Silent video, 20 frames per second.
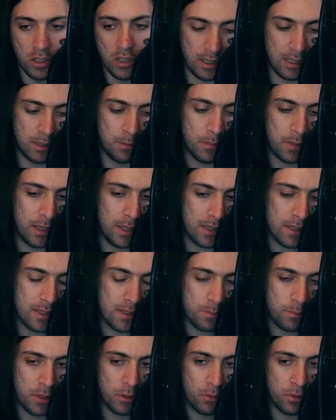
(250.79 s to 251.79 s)
In my
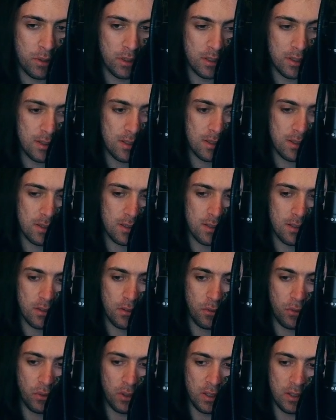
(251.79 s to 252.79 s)
experience,
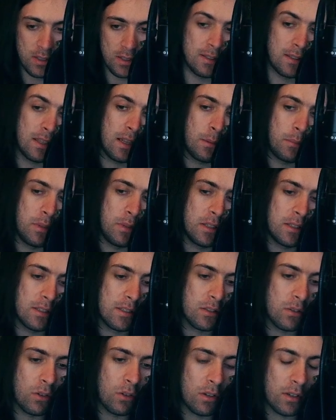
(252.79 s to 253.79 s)
things that are being
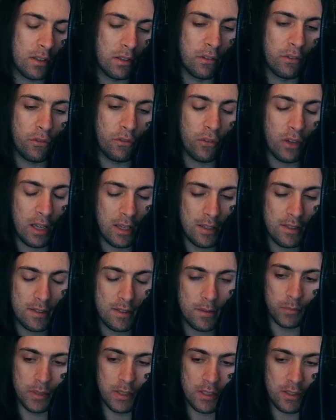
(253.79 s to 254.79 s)
distorted in
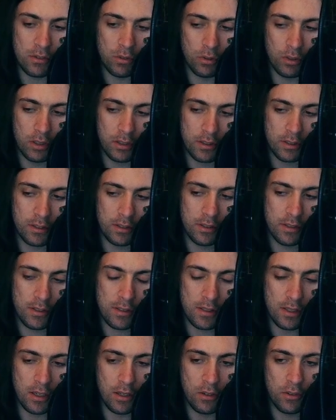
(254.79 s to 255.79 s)
phase distort the
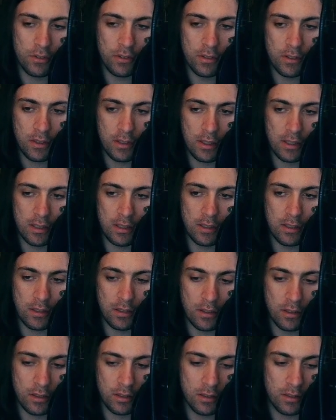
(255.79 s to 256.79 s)
sound in
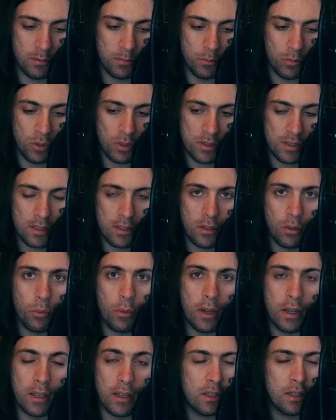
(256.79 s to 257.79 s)
a more subtle
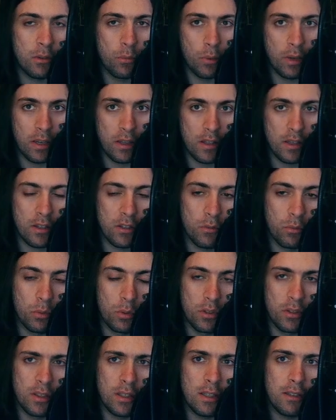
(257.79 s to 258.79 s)
way, in a way that you
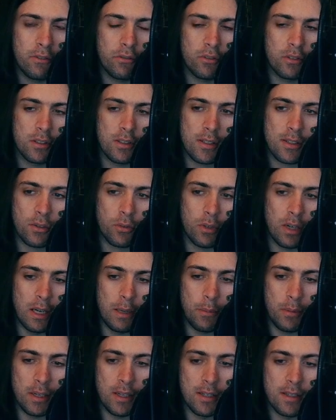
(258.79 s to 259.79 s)
wouldn't even
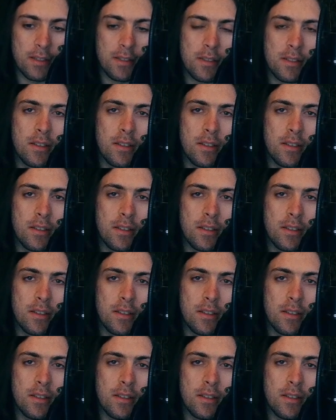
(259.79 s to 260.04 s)
describe as